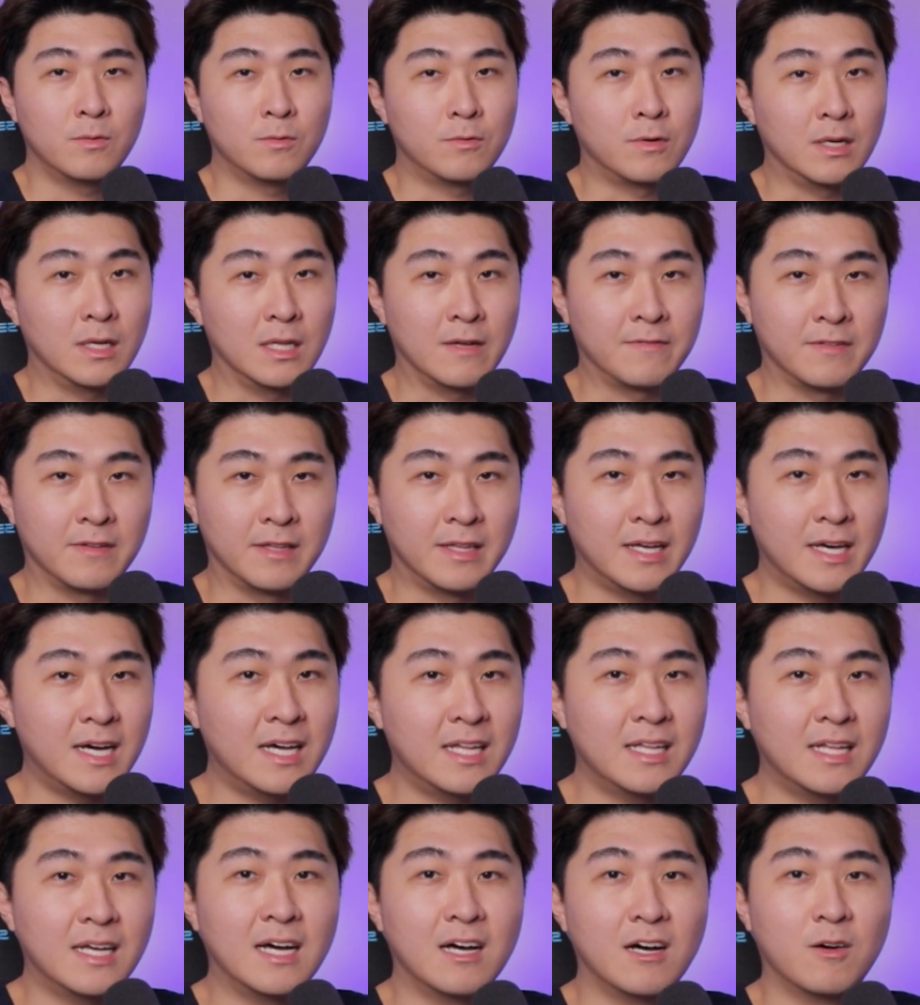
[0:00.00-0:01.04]
Right after
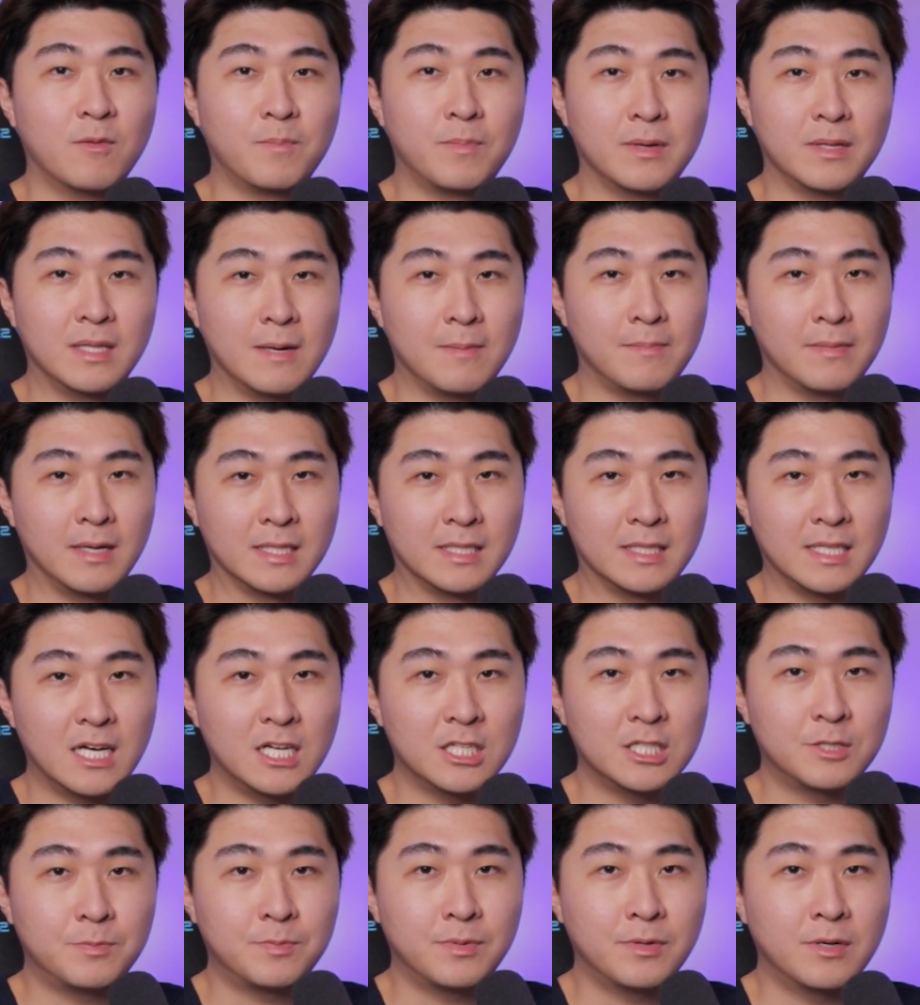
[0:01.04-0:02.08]
that, I open up my
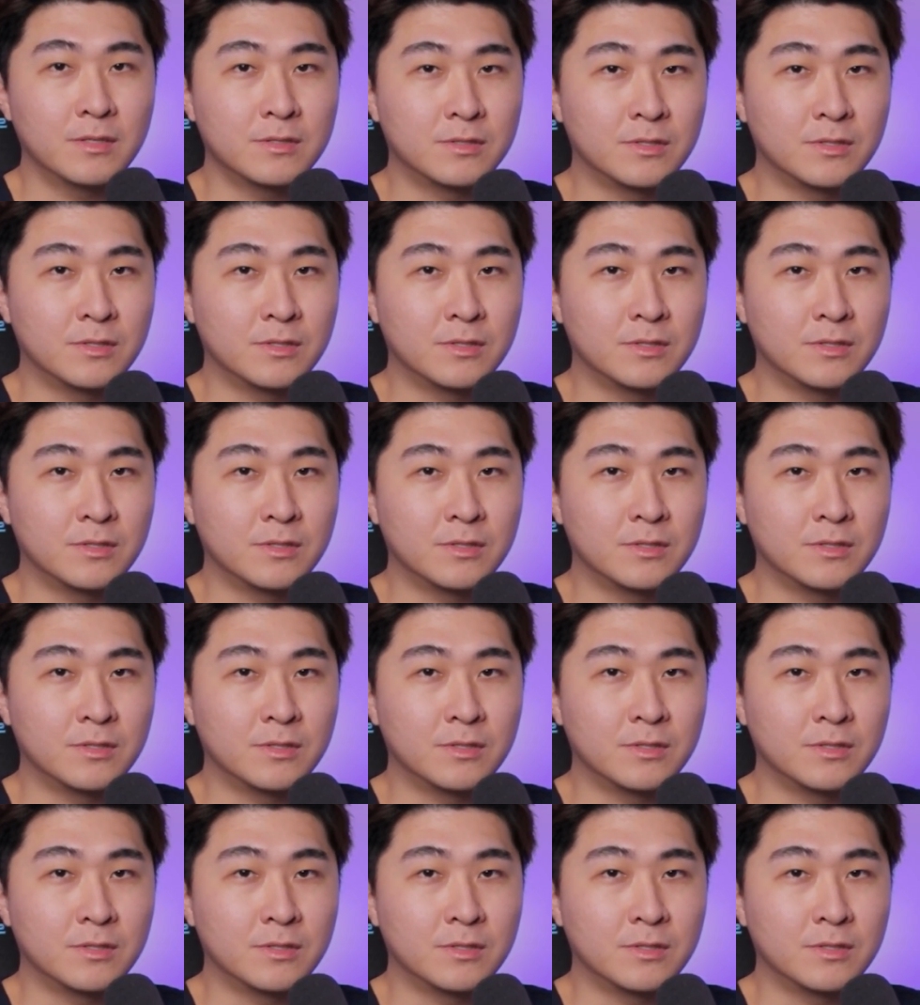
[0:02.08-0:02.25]
dashboard to